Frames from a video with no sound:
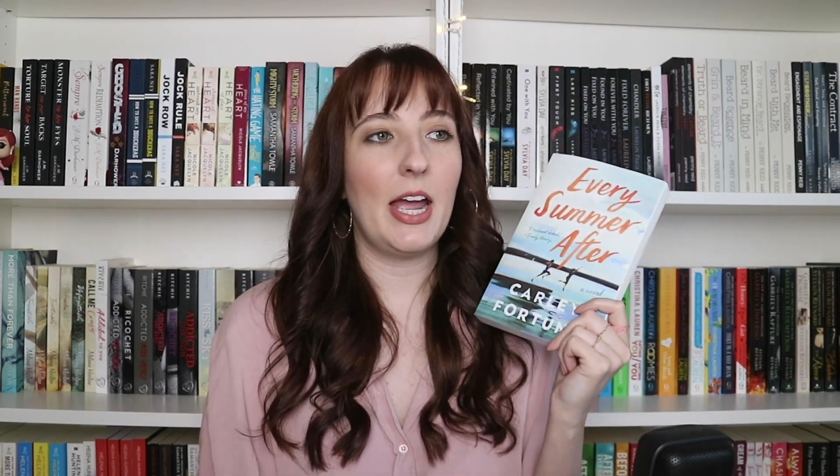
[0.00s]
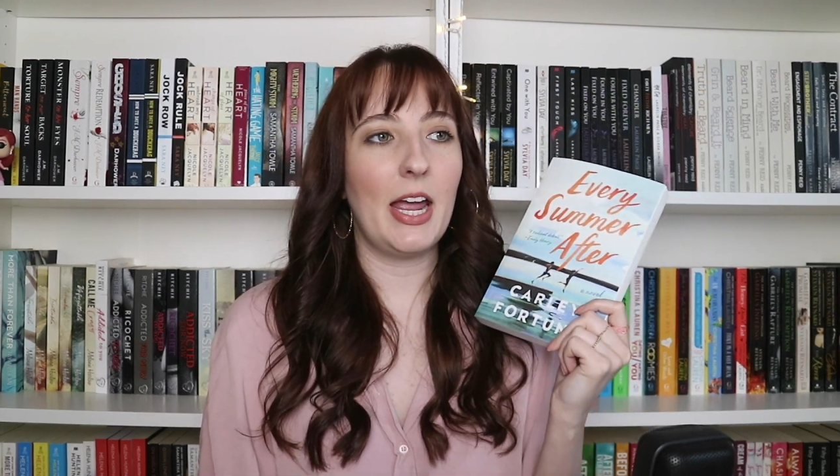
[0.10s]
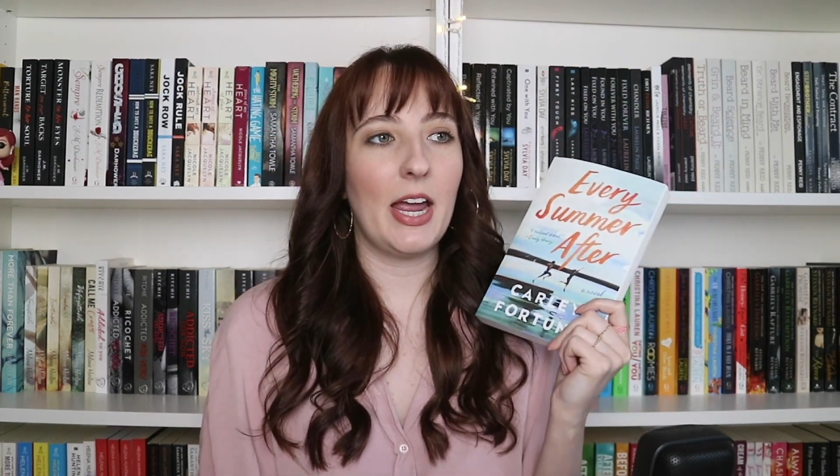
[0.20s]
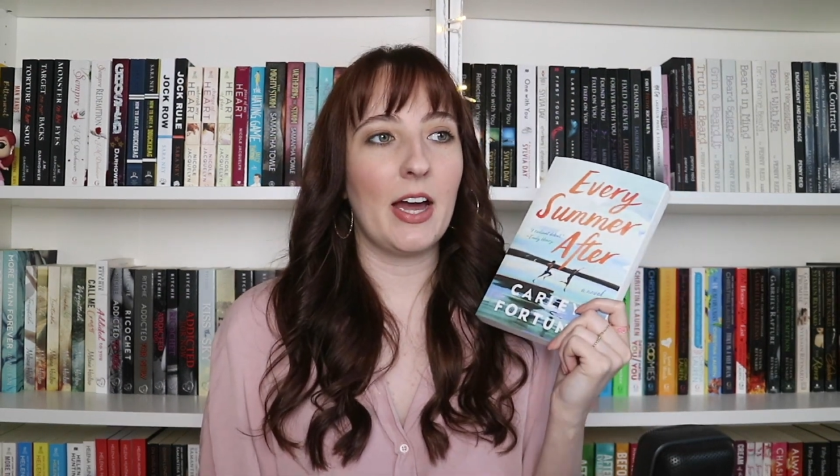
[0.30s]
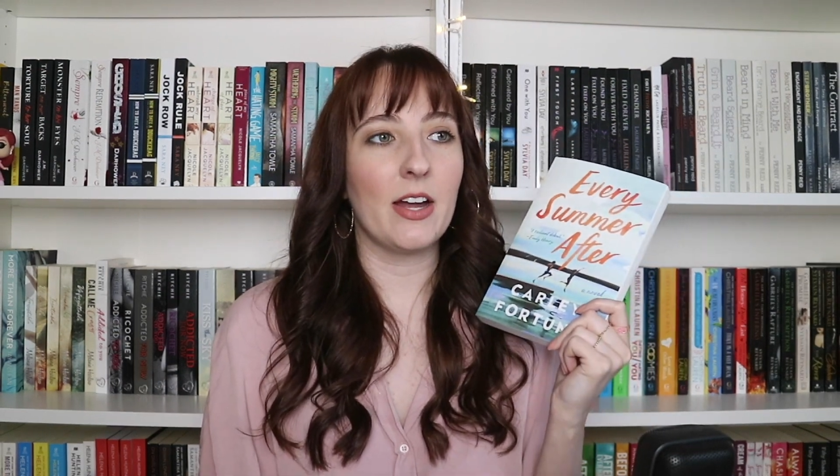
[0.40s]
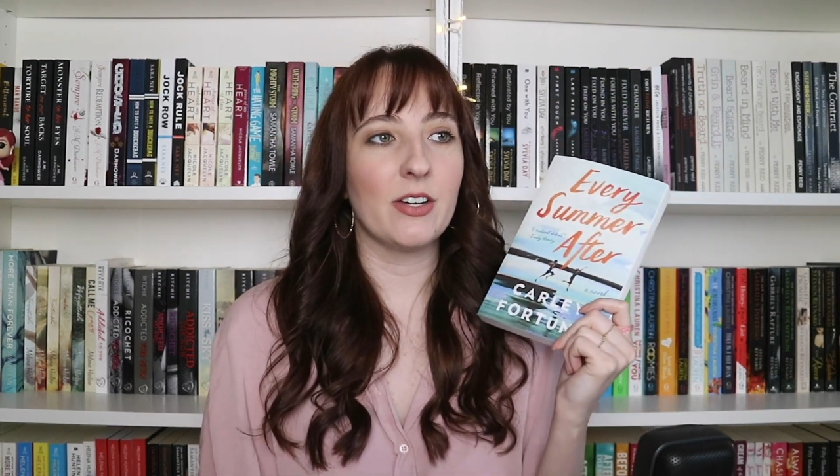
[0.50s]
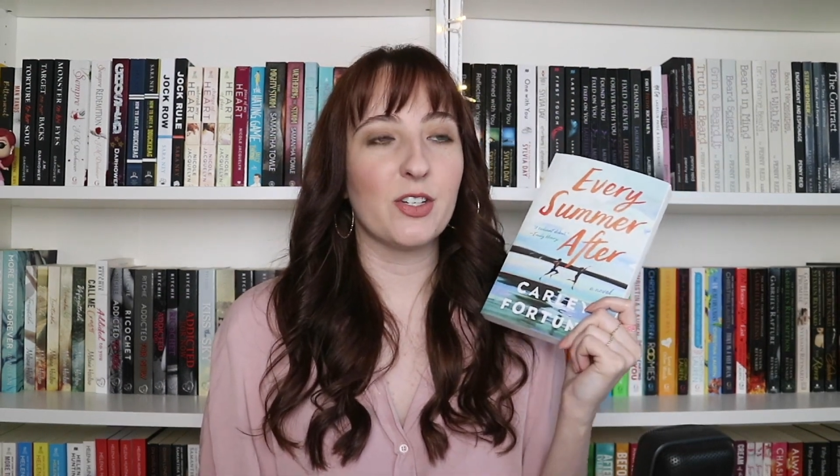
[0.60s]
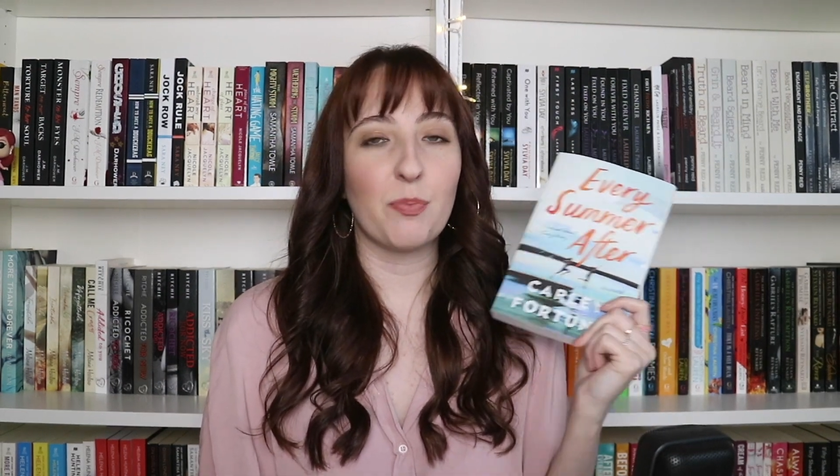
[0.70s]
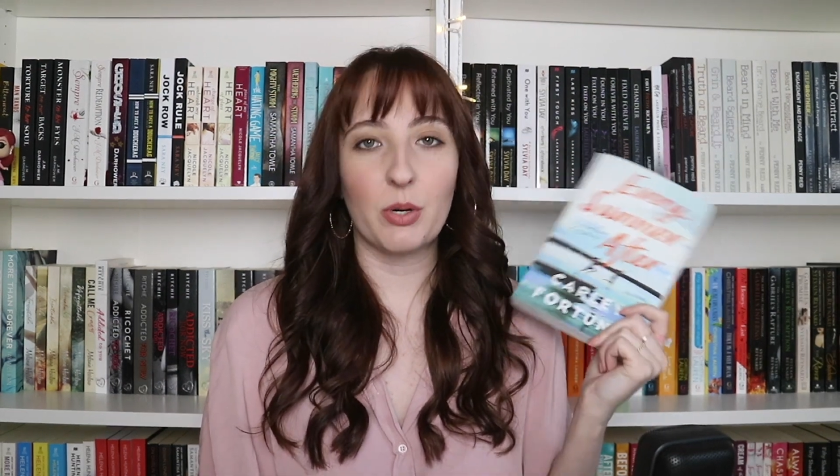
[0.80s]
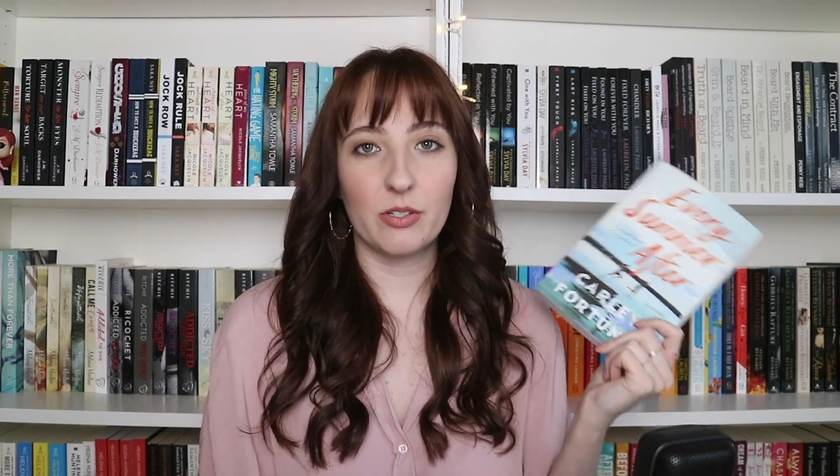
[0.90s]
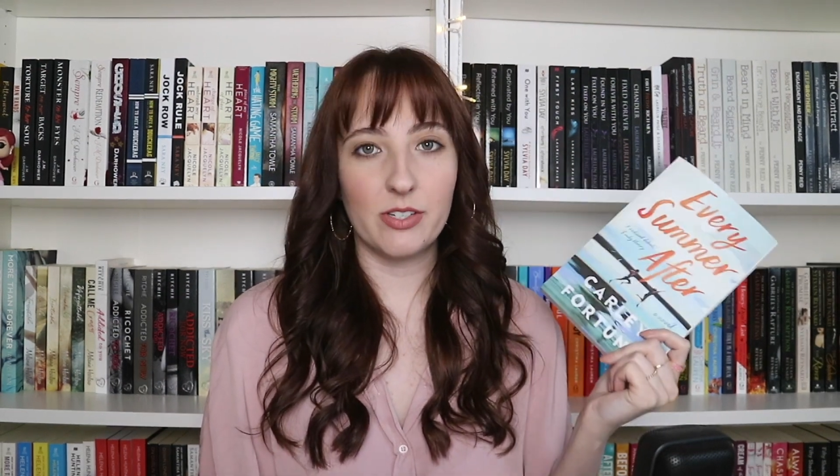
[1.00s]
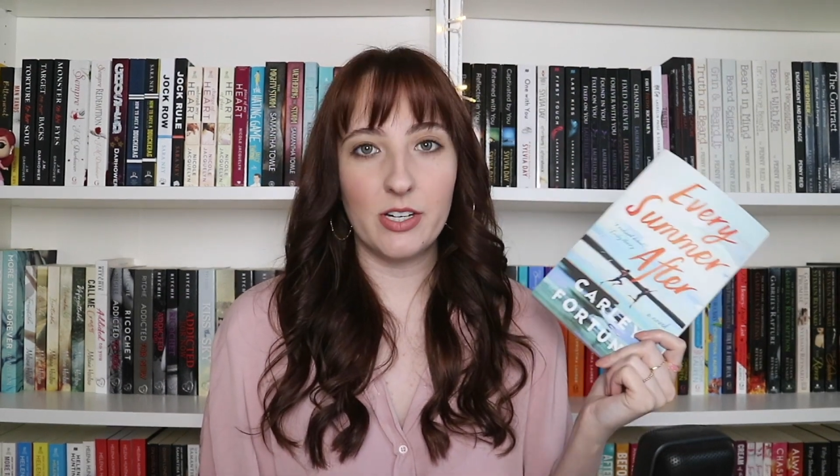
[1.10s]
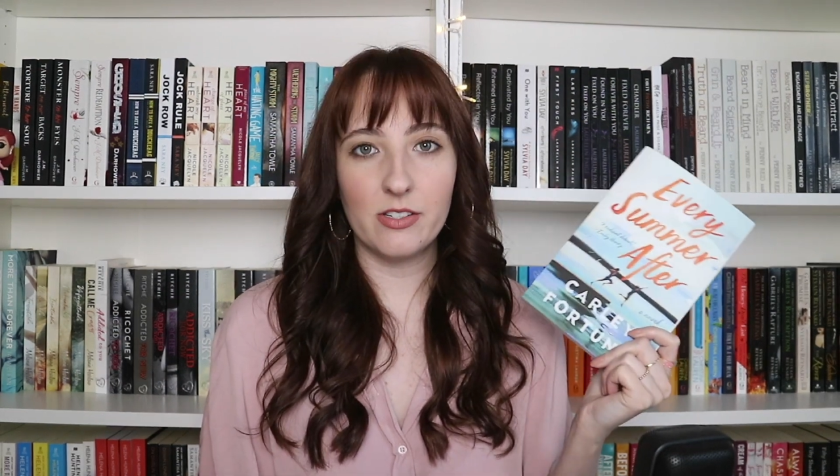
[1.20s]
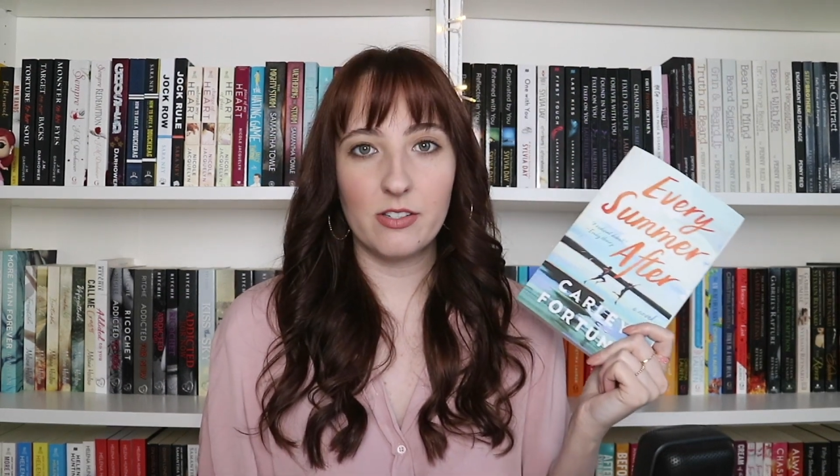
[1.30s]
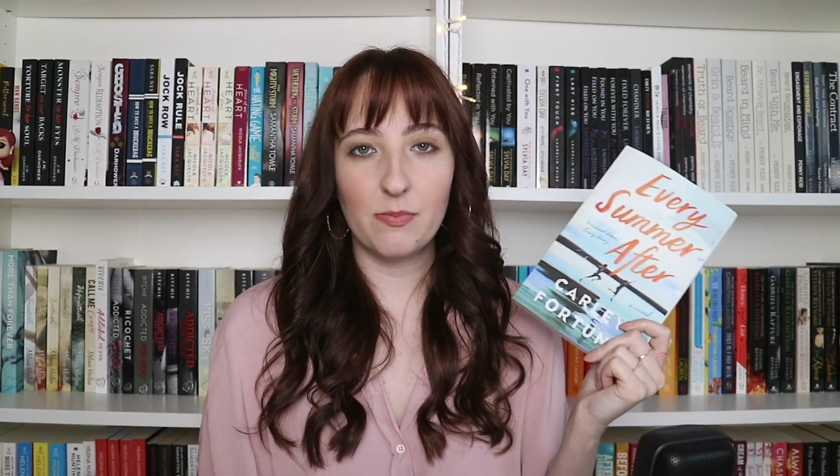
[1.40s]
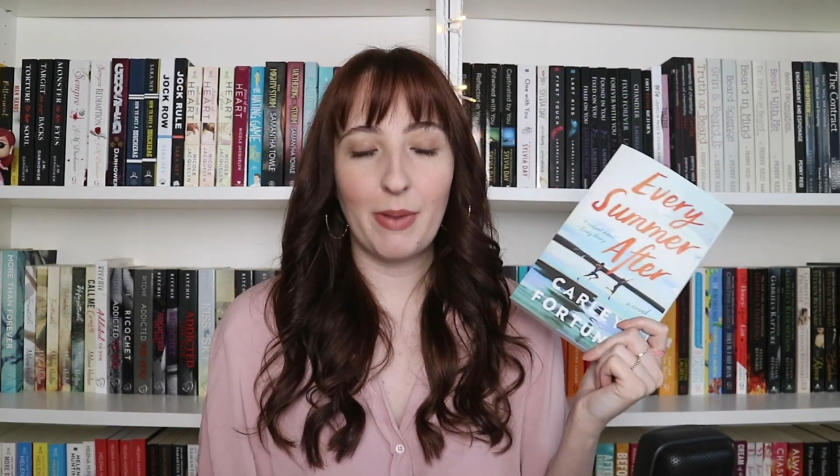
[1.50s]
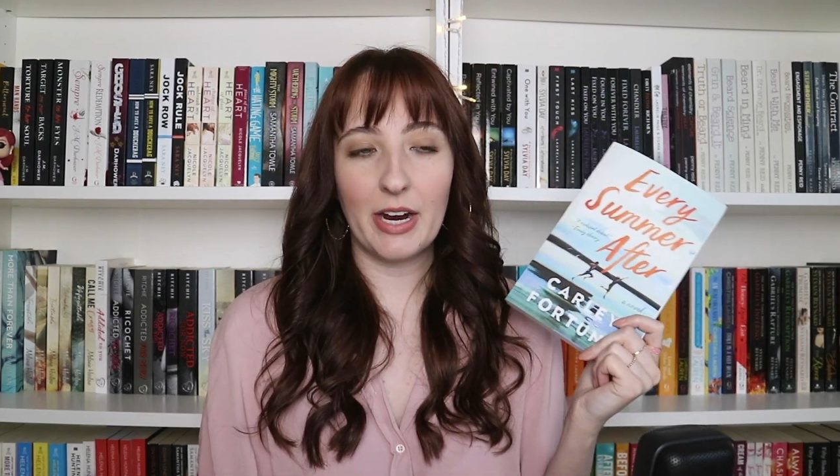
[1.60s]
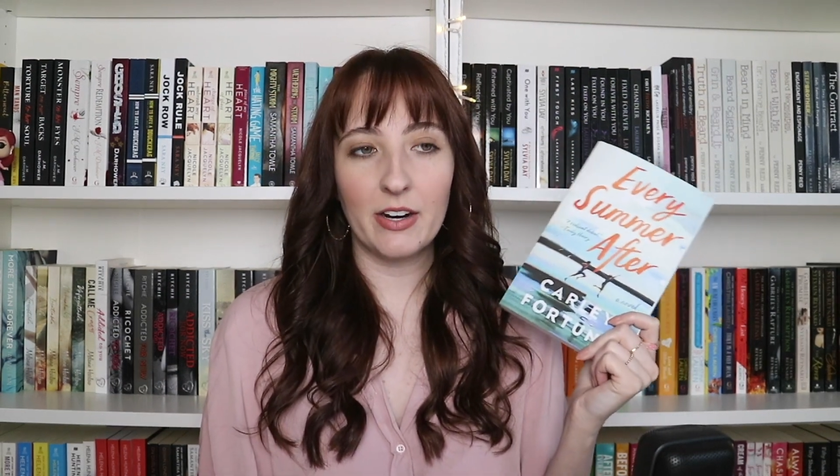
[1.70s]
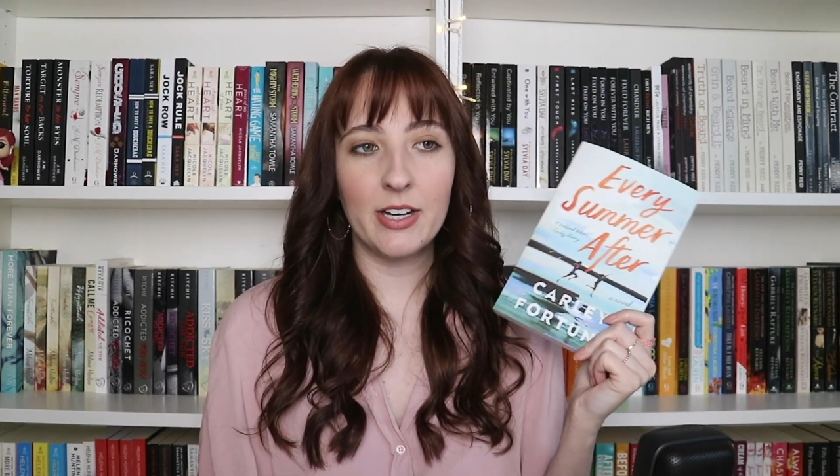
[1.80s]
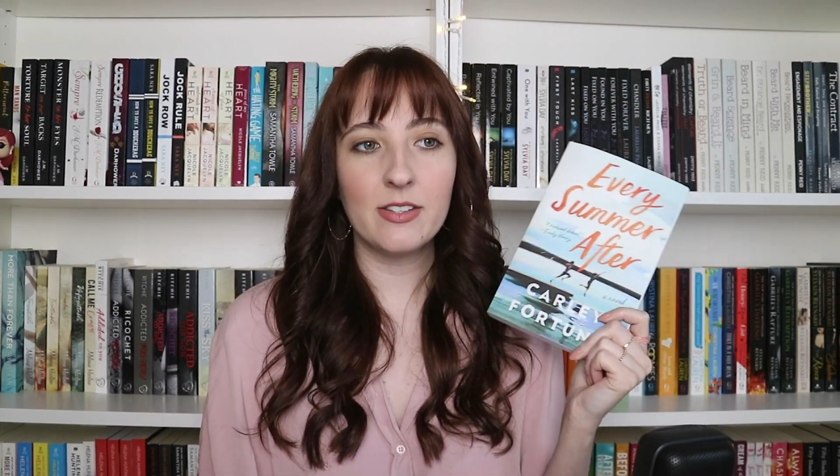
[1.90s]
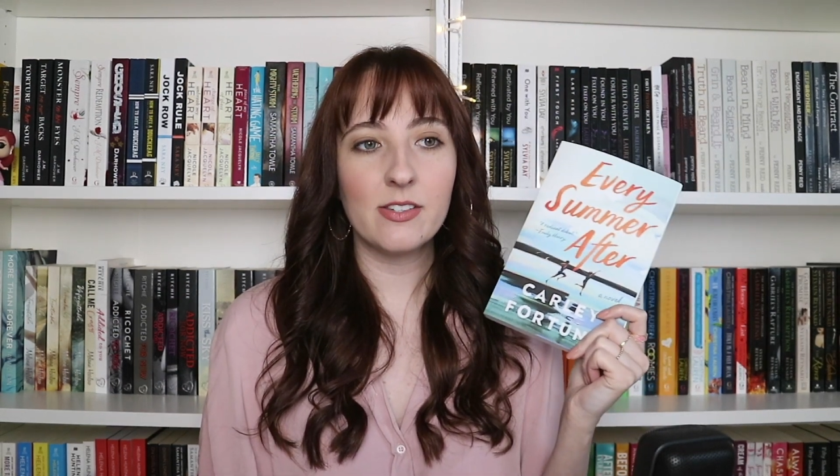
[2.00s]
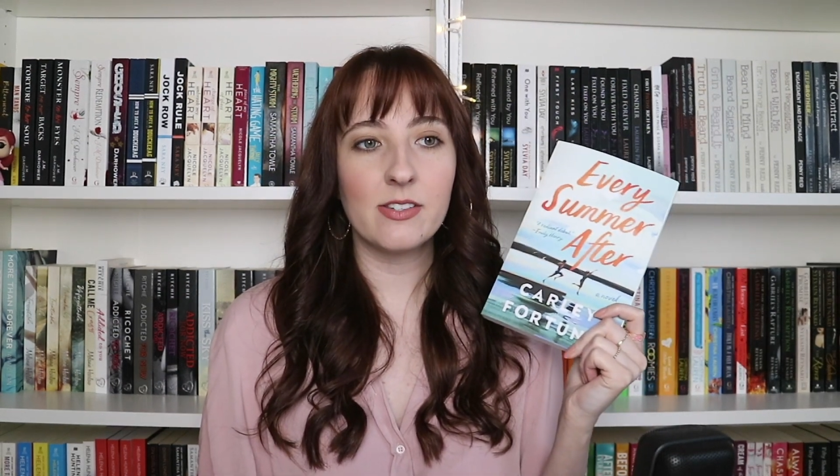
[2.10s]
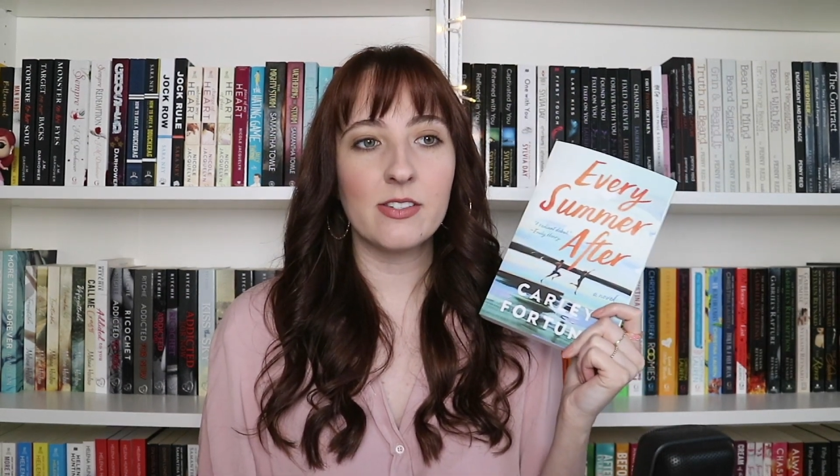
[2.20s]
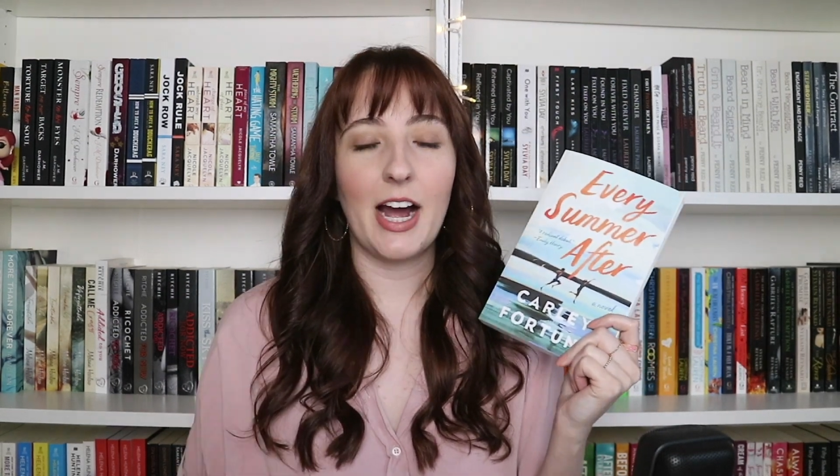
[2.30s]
and Percy's parents.